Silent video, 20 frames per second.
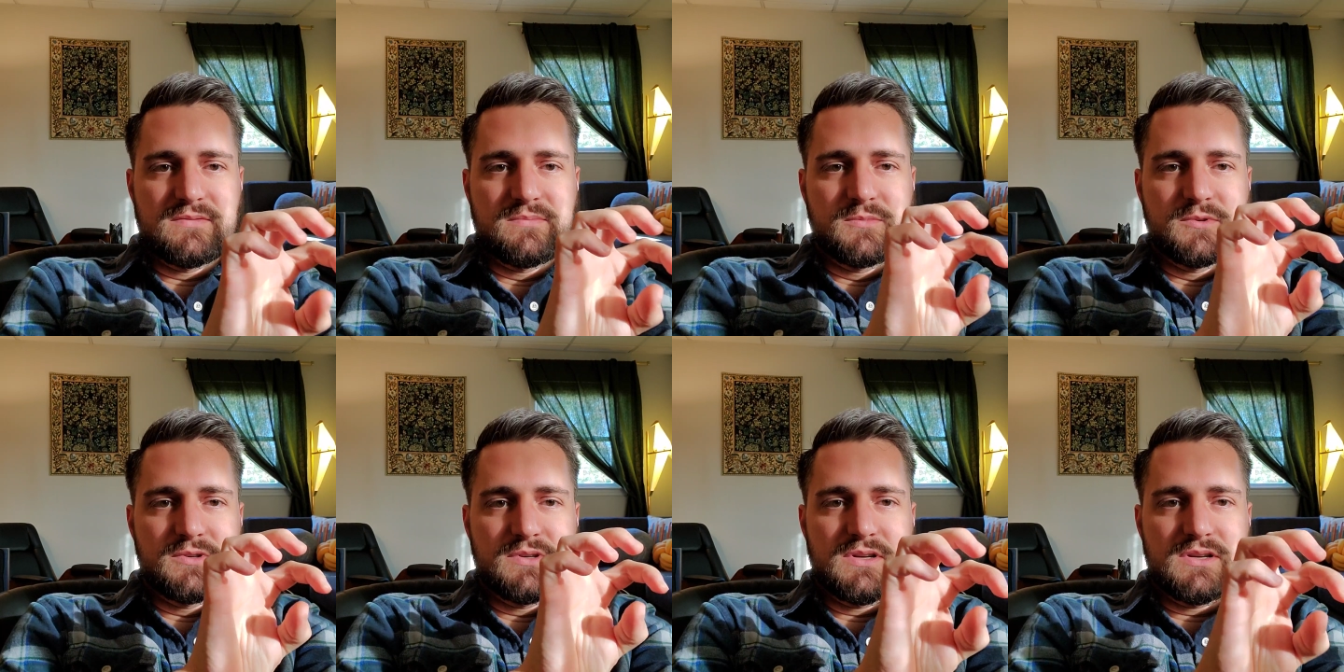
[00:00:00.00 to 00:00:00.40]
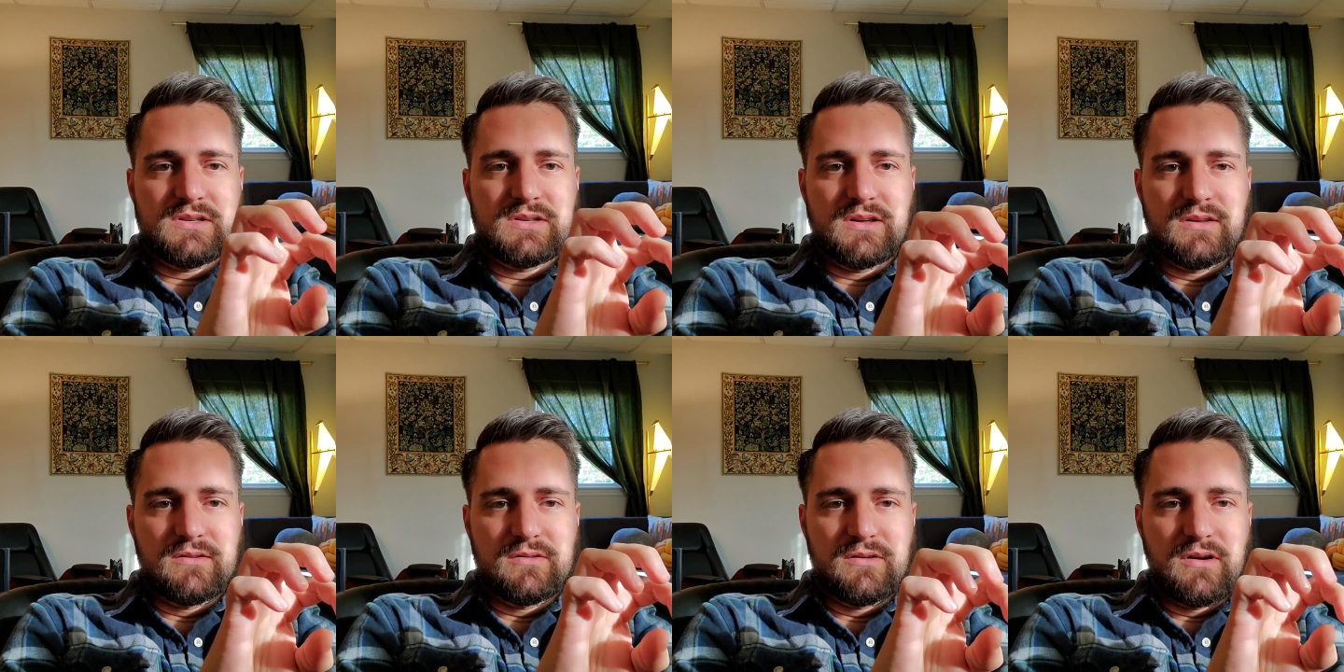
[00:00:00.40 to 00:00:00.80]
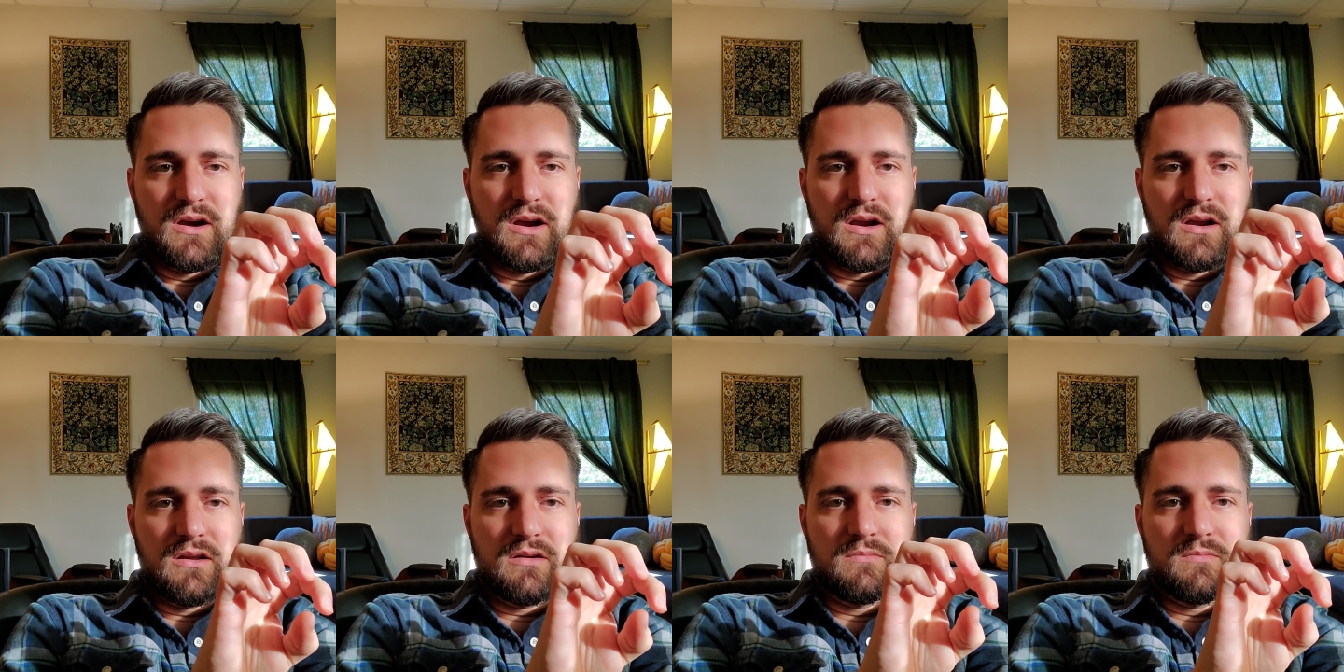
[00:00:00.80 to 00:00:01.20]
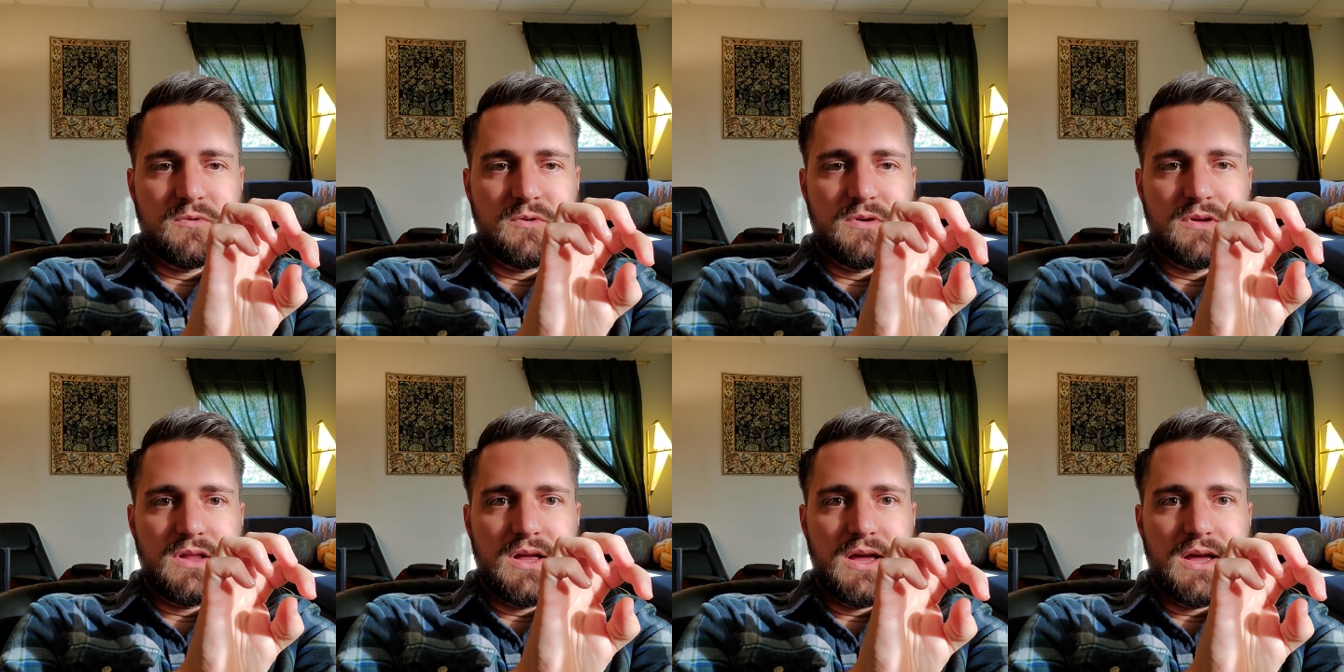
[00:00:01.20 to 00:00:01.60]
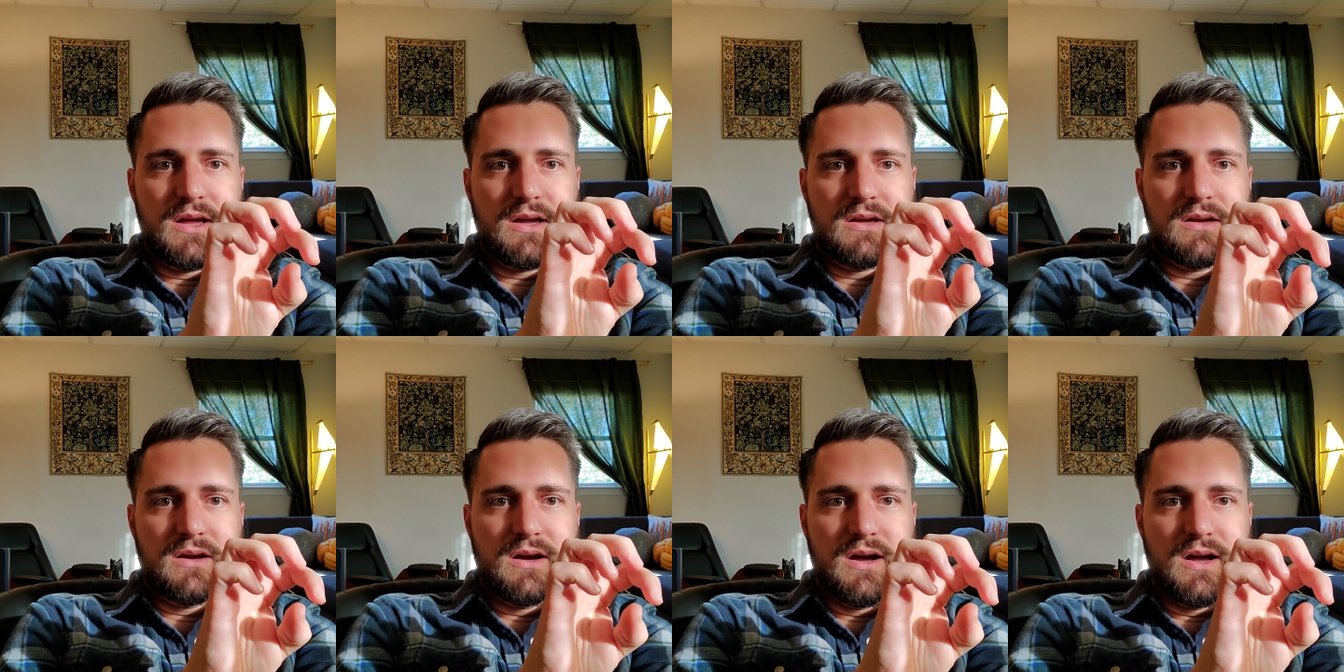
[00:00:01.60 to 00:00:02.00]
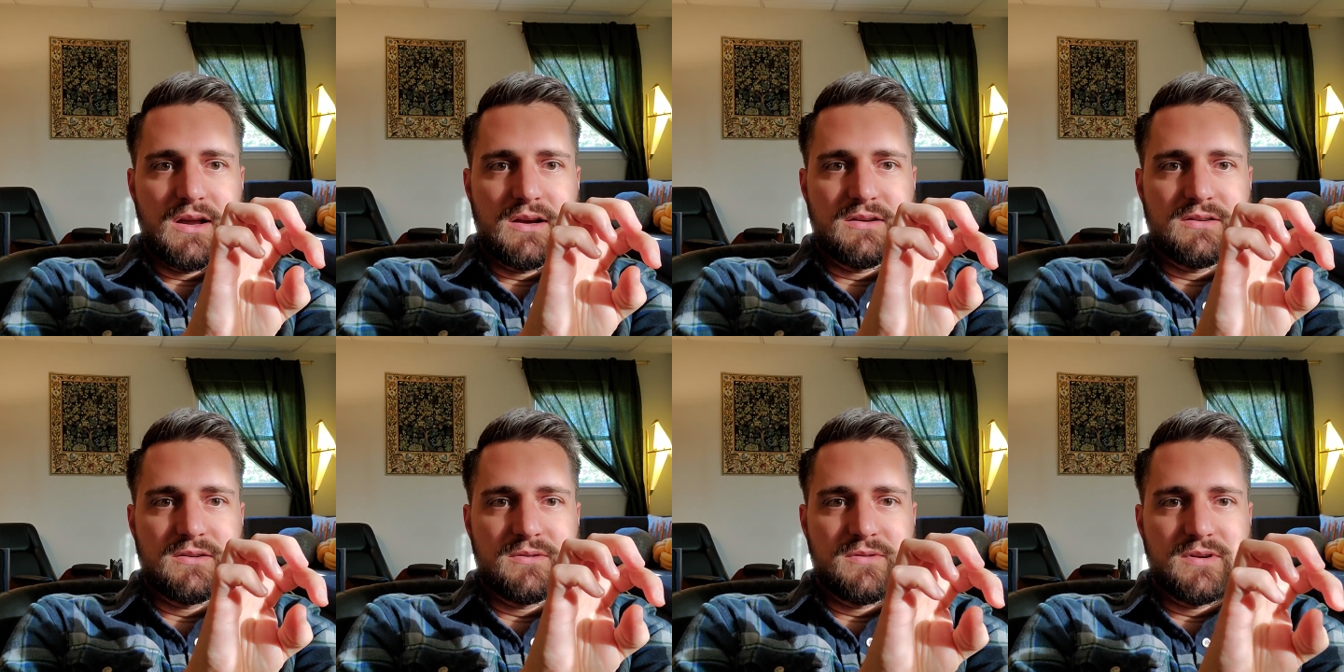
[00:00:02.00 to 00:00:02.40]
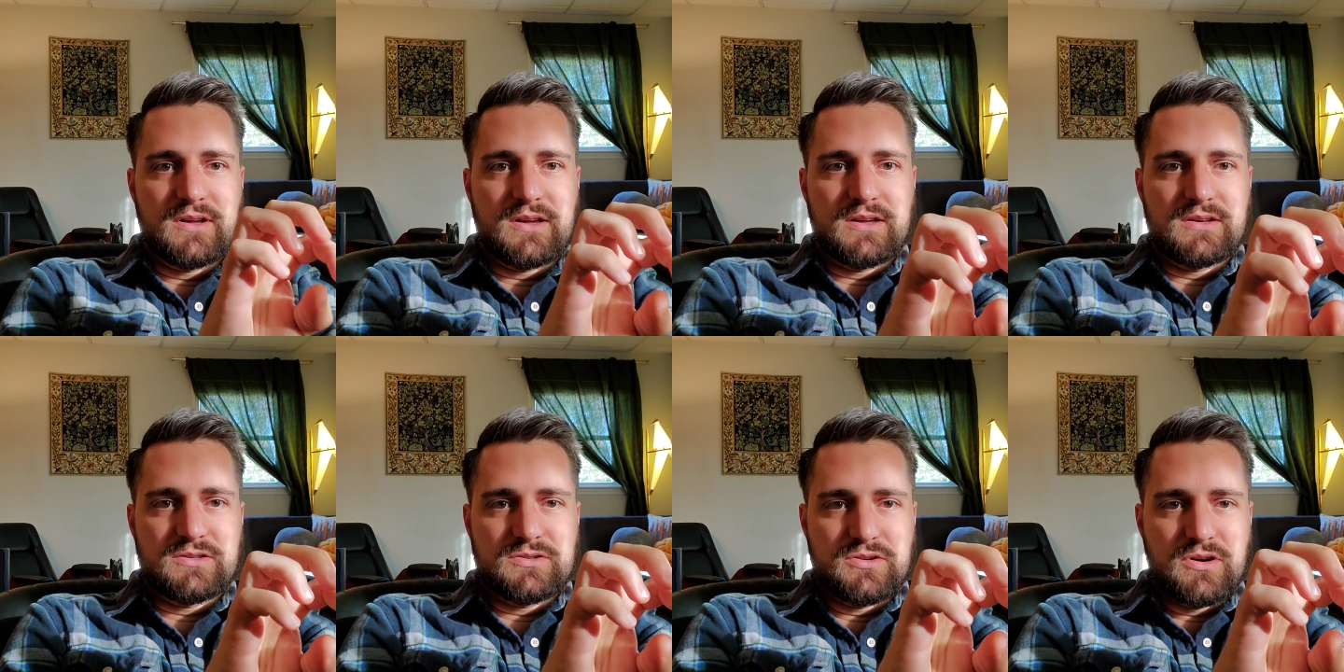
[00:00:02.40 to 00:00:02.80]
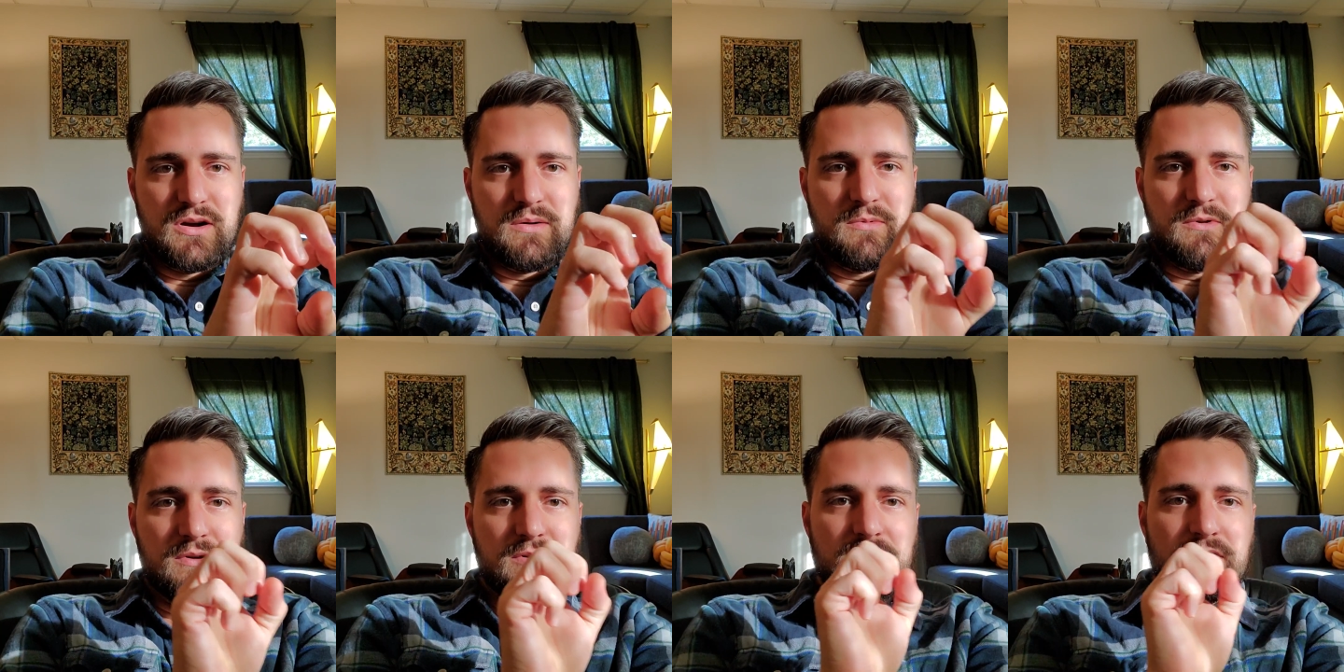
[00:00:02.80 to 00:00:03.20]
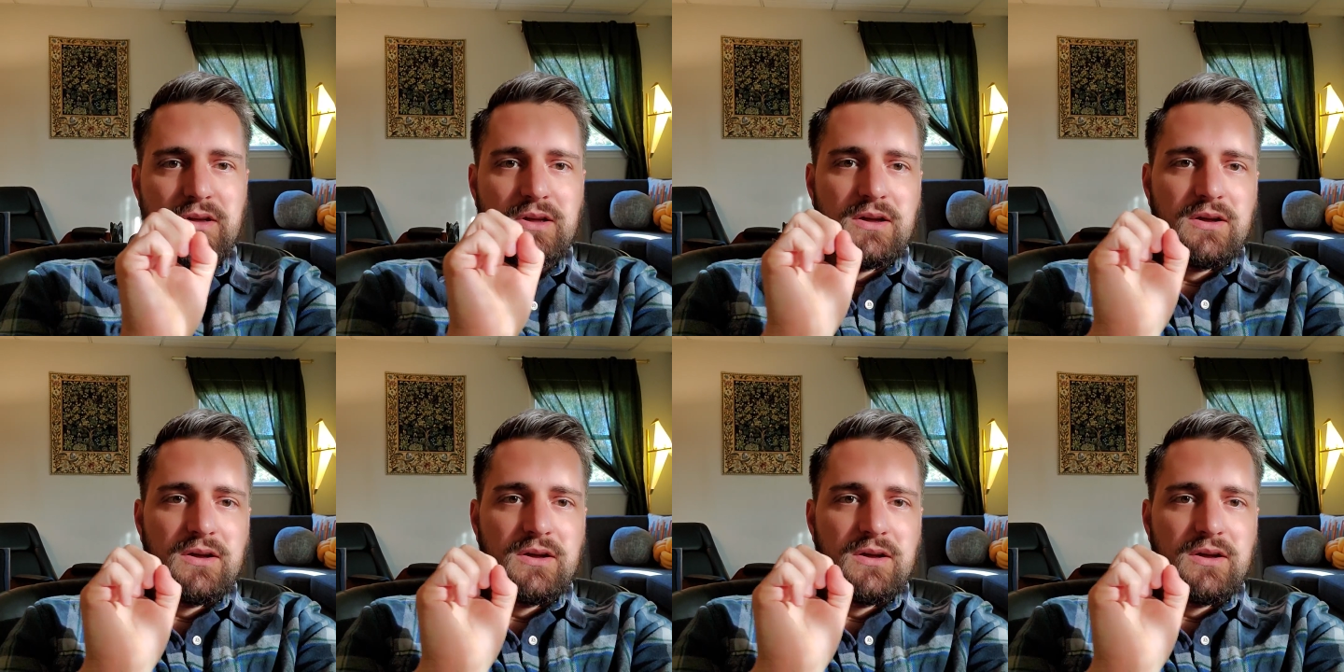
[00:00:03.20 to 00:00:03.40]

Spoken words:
more detail oriented, more like I don't want to get in trouble.